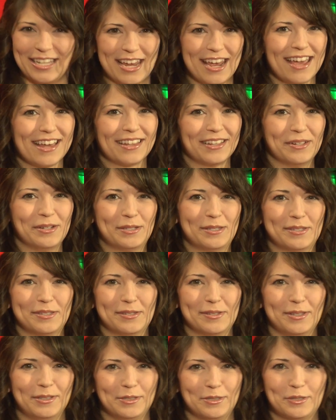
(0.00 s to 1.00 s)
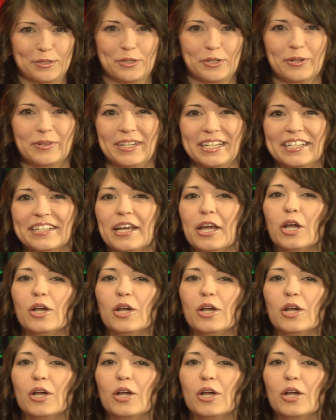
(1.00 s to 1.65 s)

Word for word: Yeah, let's, let's do it.